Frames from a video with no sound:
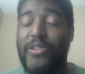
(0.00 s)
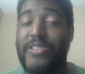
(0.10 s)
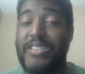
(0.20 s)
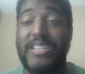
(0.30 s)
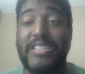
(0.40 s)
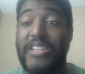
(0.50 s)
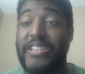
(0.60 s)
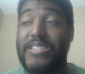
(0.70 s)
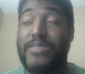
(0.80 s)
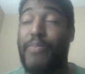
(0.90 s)
Their season
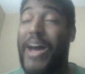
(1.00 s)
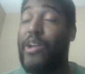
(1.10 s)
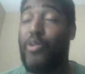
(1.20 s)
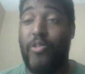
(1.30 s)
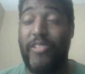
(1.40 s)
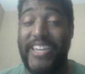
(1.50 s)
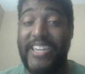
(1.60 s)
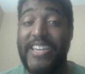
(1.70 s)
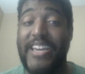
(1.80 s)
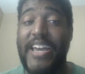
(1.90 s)
is
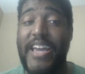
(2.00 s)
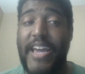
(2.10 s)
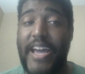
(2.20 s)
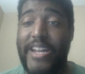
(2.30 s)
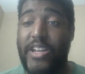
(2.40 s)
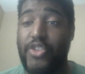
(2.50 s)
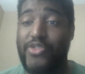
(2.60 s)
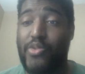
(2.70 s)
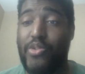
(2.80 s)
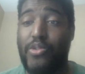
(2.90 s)
spiraling out of
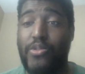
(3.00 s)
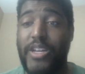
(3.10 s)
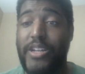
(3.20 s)
control.